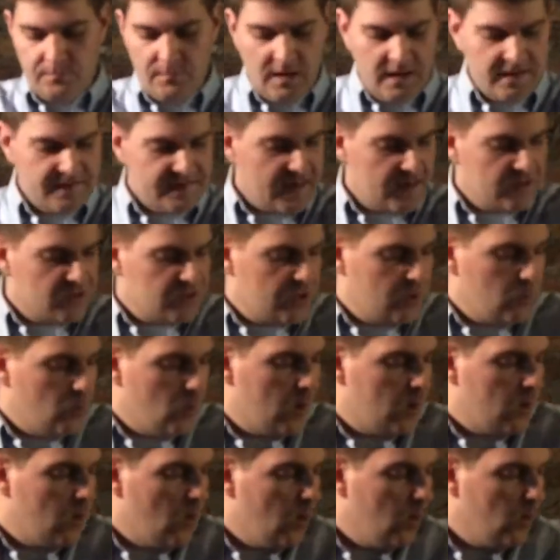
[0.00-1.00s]
It's actually
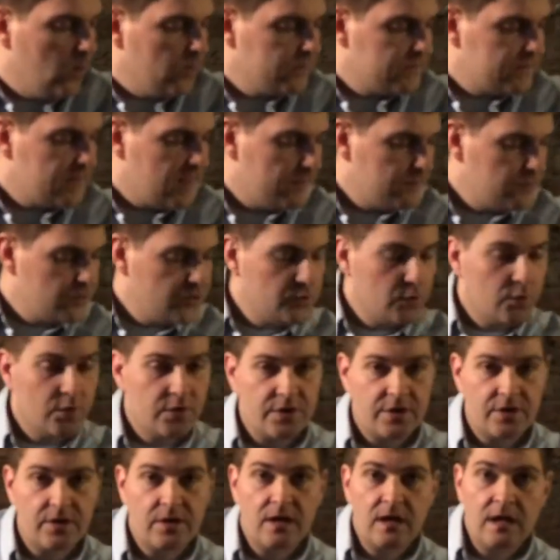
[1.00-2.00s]
one whole step
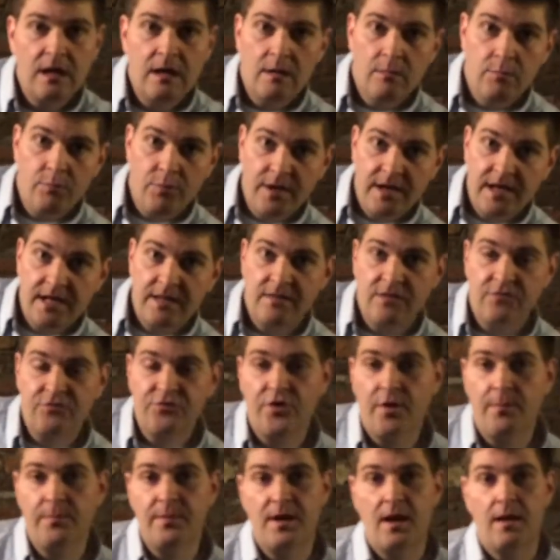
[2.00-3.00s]
shorter, bringing the
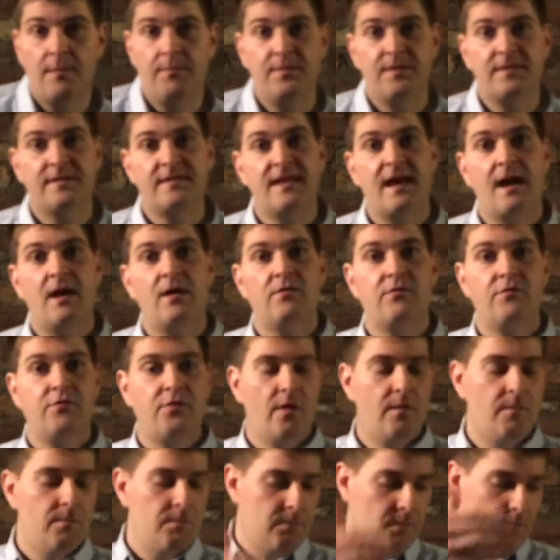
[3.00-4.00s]
trumpet up in sound
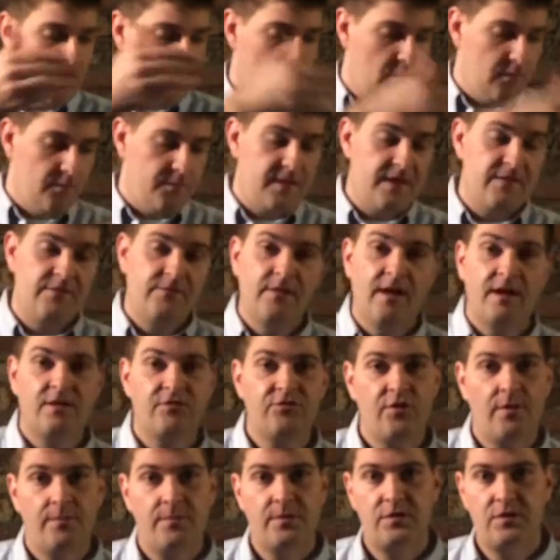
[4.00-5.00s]
from our B-flat
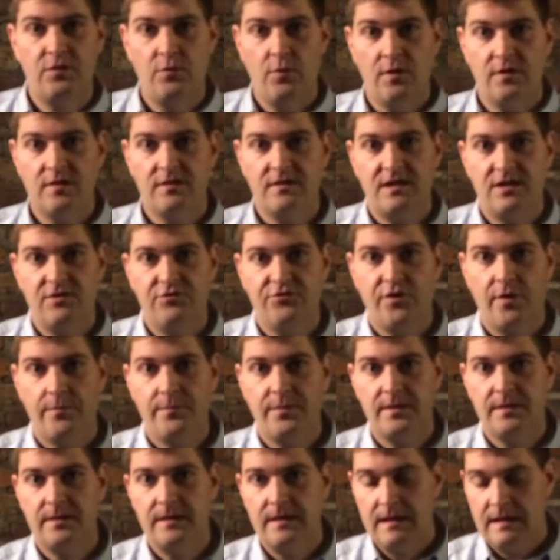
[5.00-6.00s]
trumpet to our C
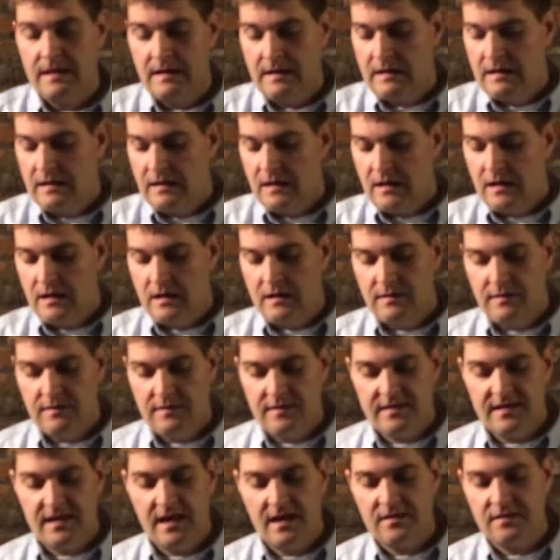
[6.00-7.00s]
trumpet.
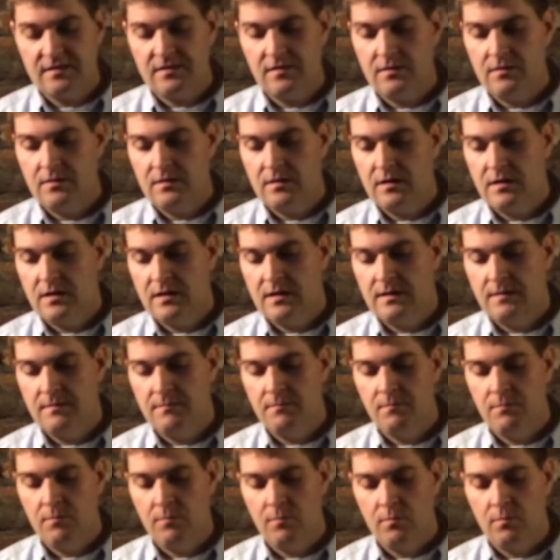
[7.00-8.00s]
This has
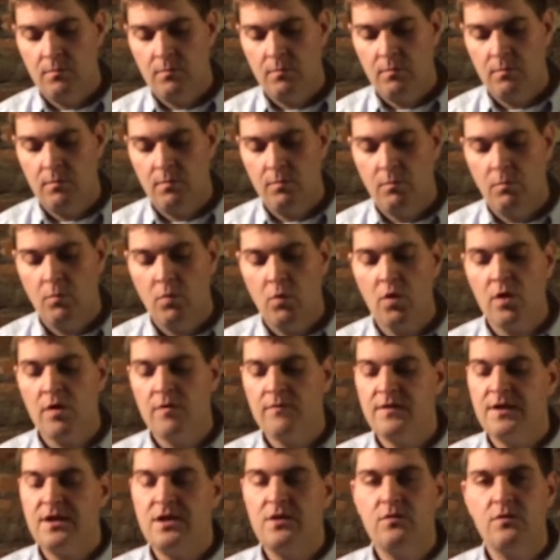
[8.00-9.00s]
more
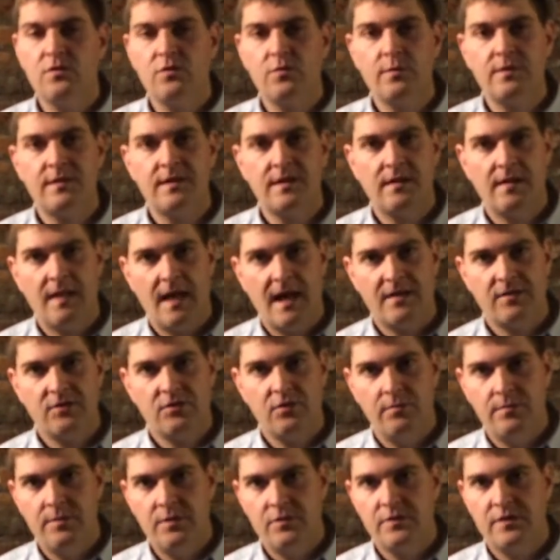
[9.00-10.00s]
of a use within
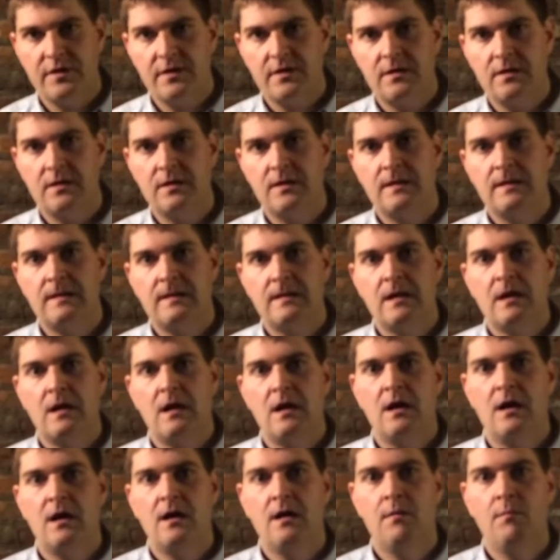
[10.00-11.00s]
classical music
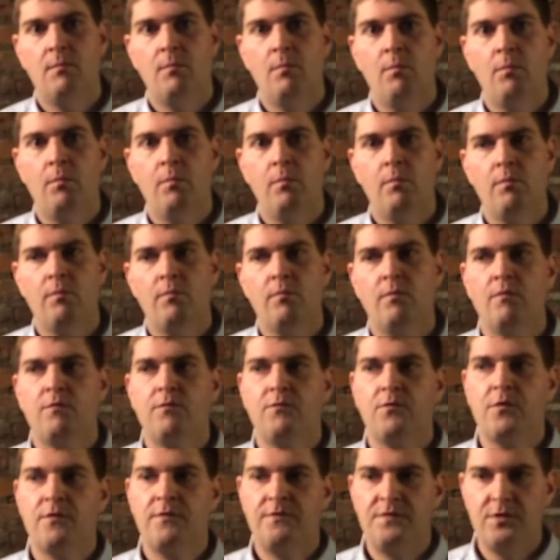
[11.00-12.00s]

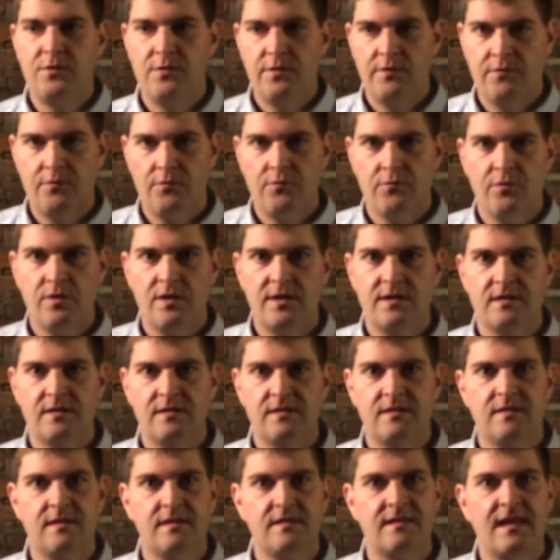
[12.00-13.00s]
for a few different
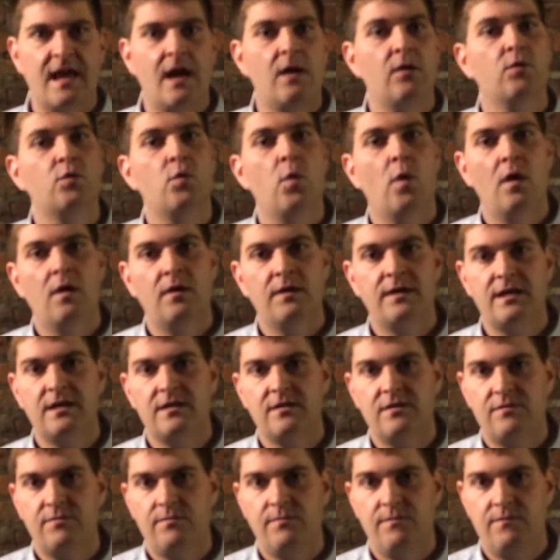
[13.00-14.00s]
reasons. The sound quality
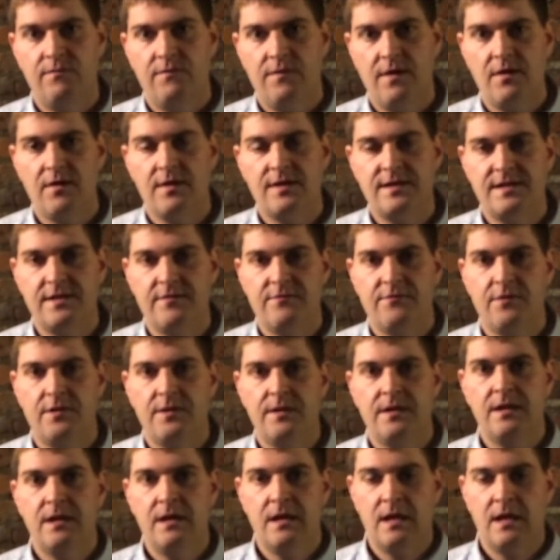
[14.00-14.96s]
is very different.